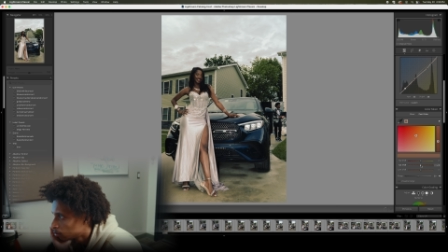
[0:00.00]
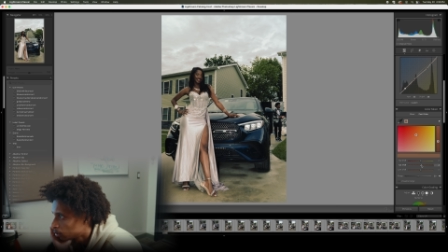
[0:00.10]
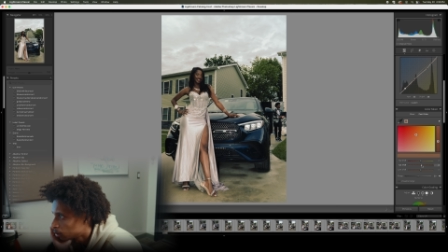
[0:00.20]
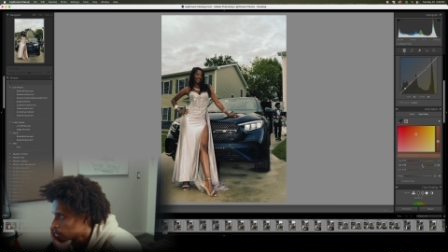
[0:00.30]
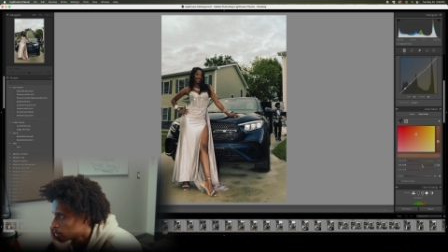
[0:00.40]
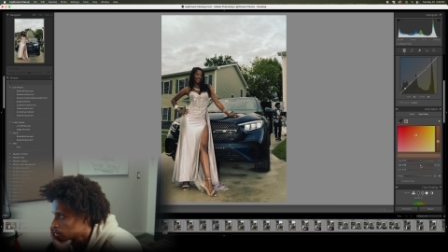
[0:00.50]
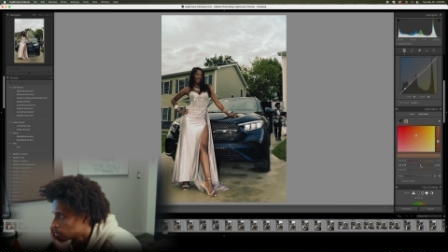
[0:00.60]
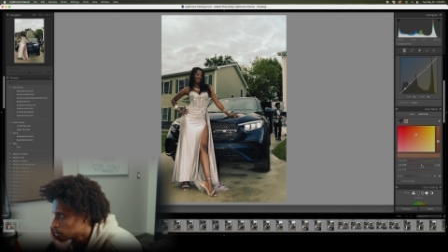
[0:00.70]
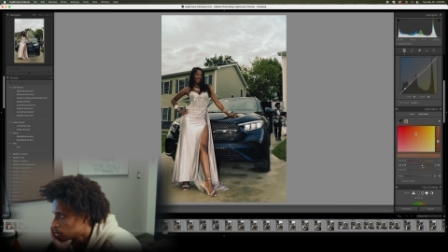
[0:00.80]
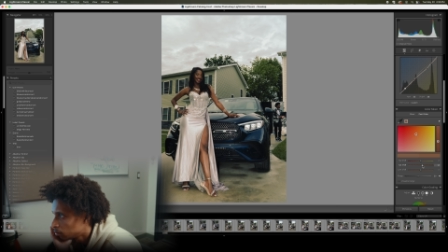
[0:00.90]
but
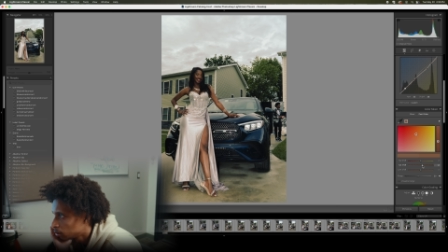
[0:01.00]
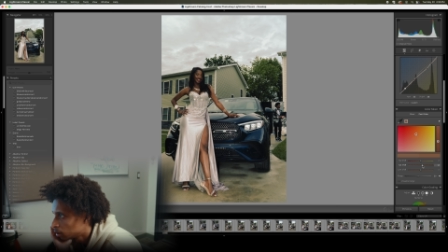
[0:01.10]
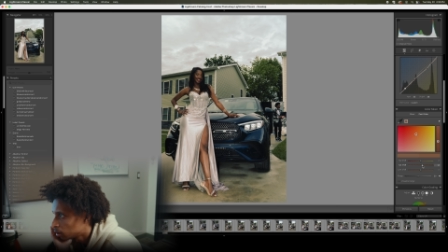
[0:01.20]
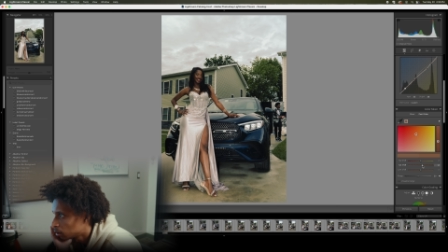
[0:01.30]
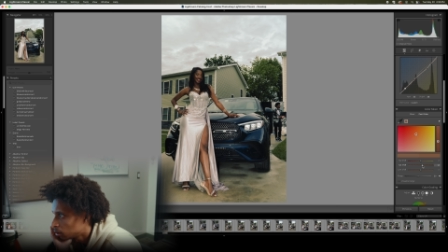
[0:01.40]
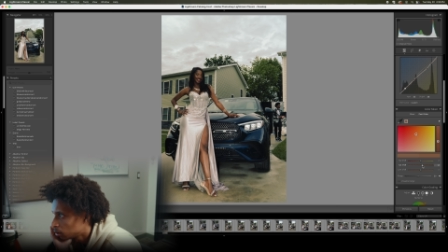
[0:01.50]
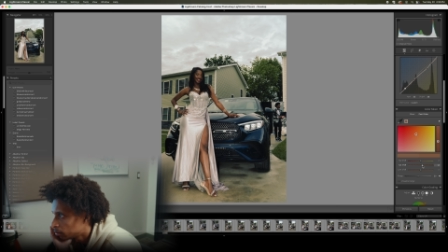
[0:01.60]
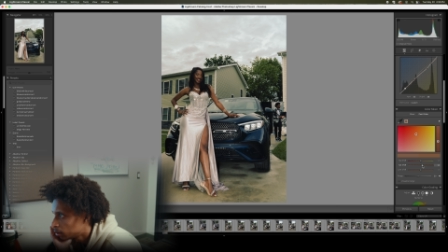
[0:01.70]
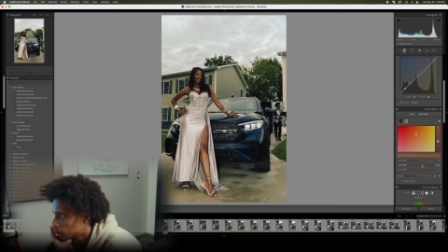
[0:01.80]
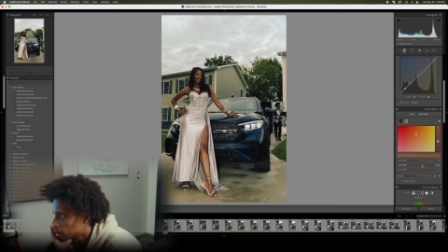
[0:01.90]
I think we're gonna add like a little
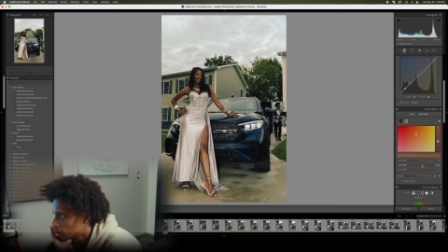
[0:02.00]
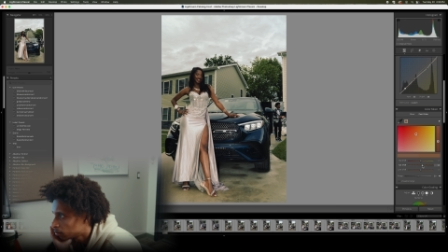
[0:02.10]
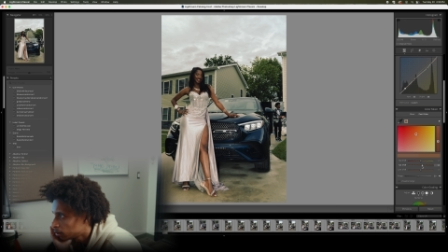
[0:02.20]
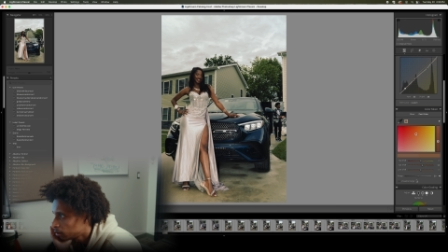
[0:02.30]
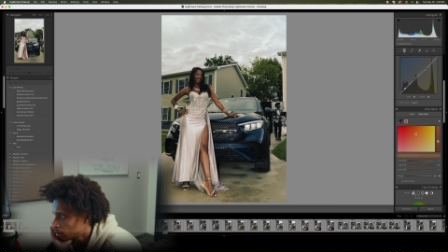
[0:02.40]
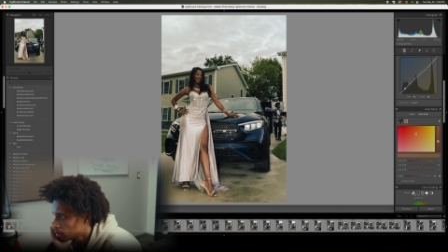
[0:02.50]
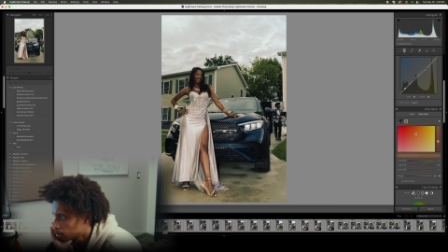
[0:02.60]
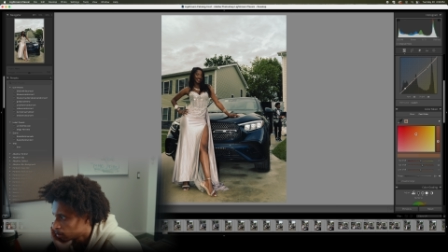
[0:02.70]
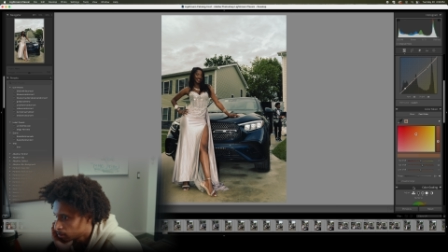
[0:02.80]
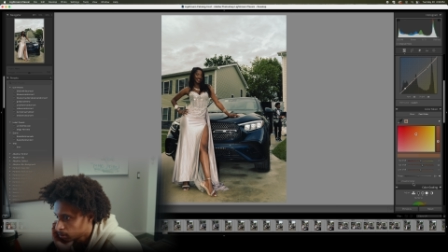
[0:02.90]
bit of
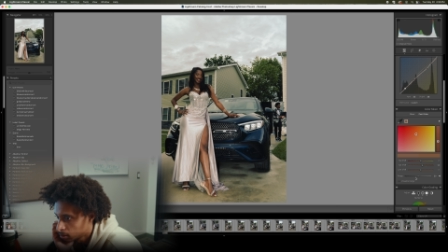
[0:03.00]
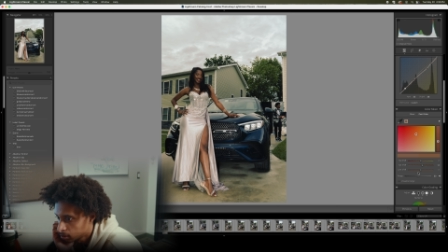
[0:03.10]
saturation.